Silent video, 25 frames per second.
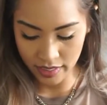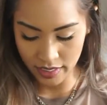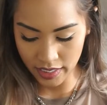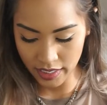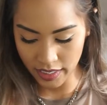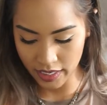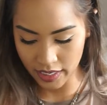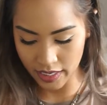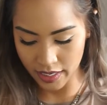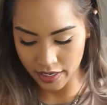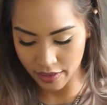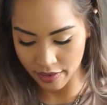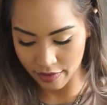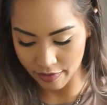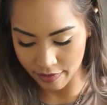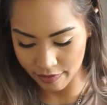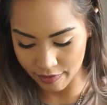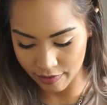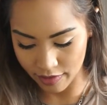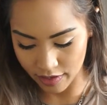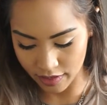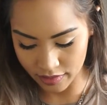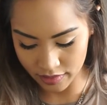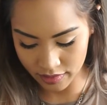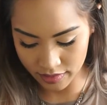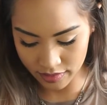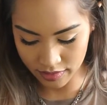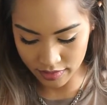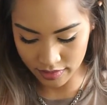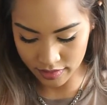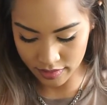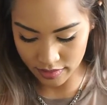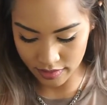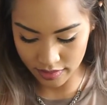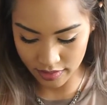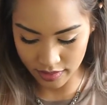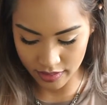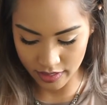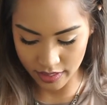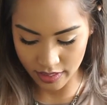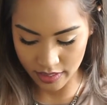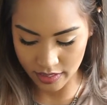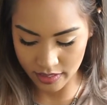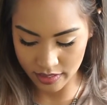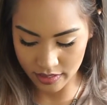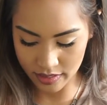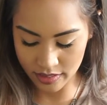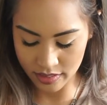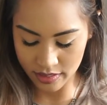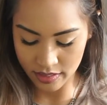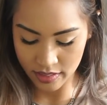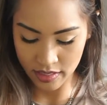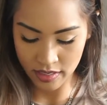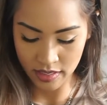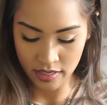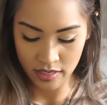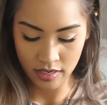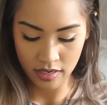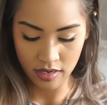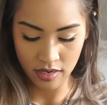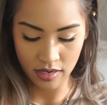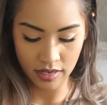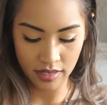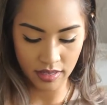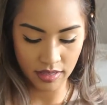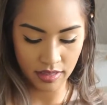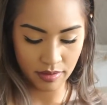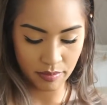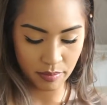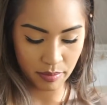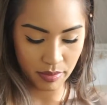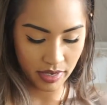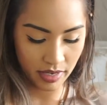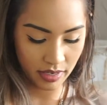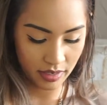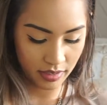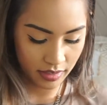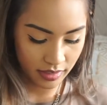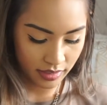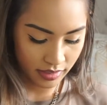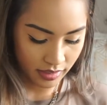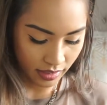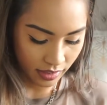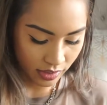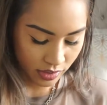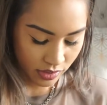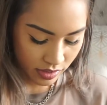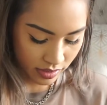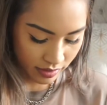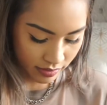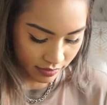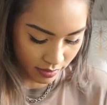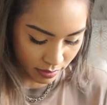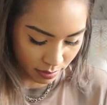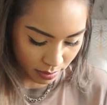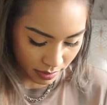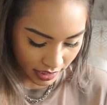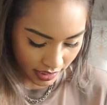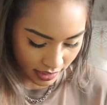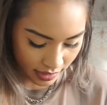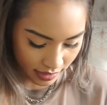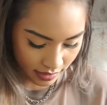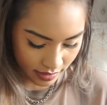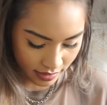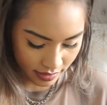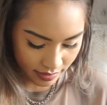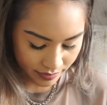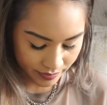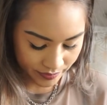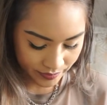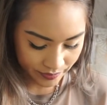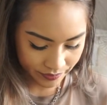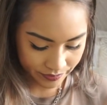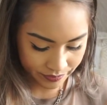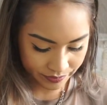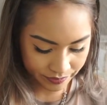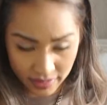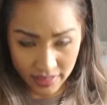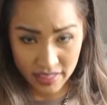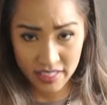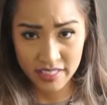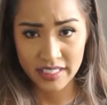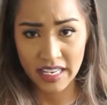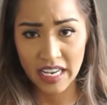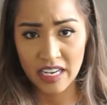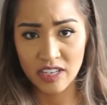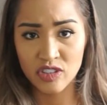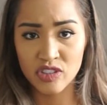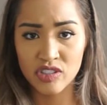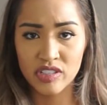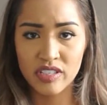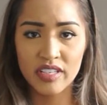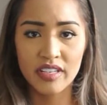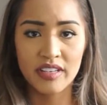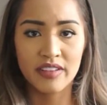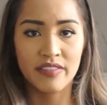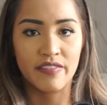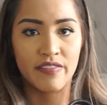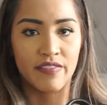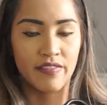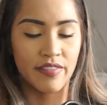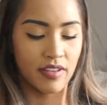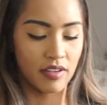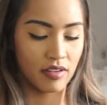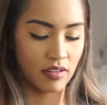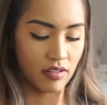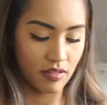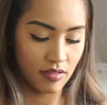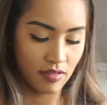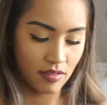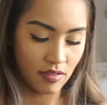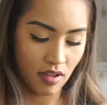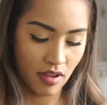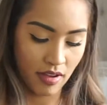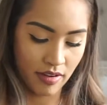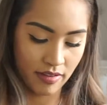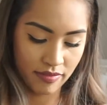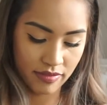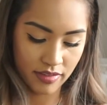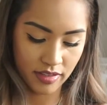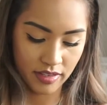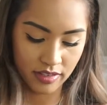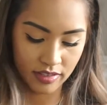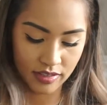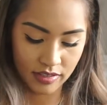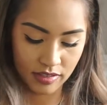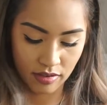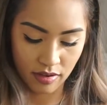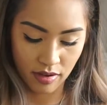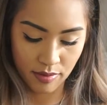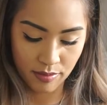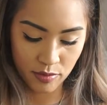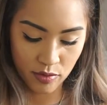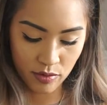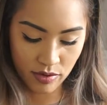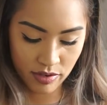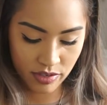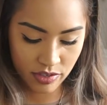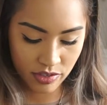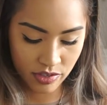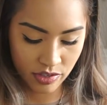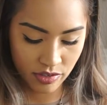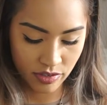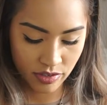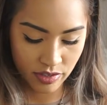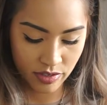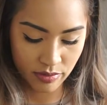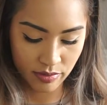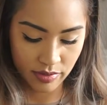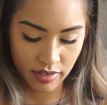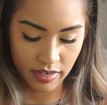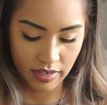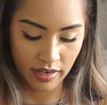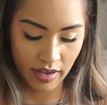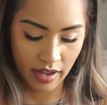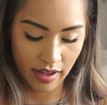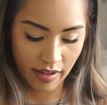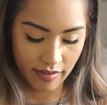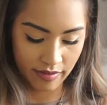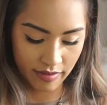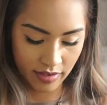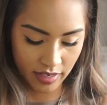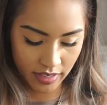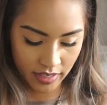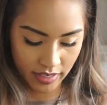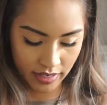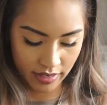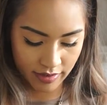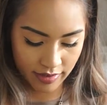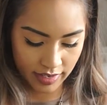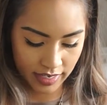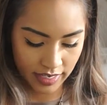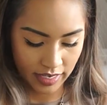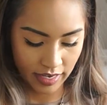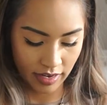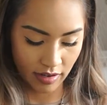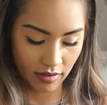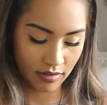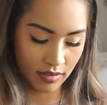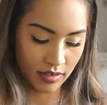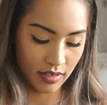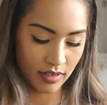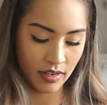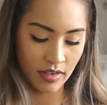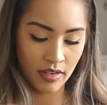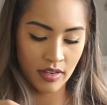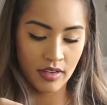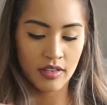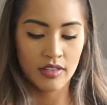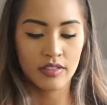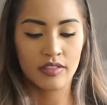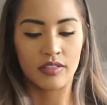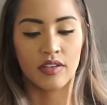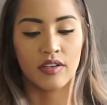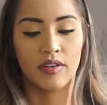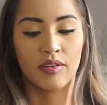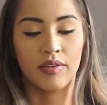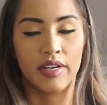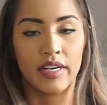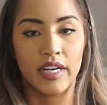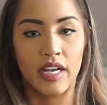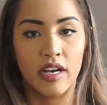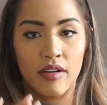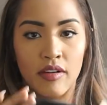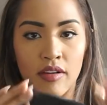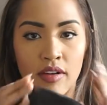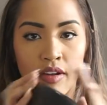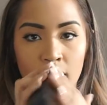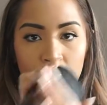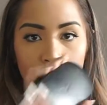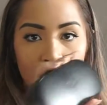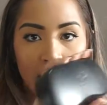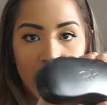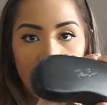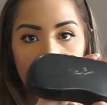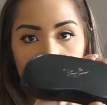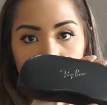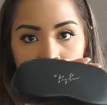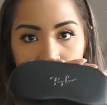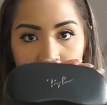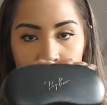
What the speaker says: in the front and in the main section of the bag. This actually can fit a lot of things, so I'm going to show you what I have in here right now. So right now I have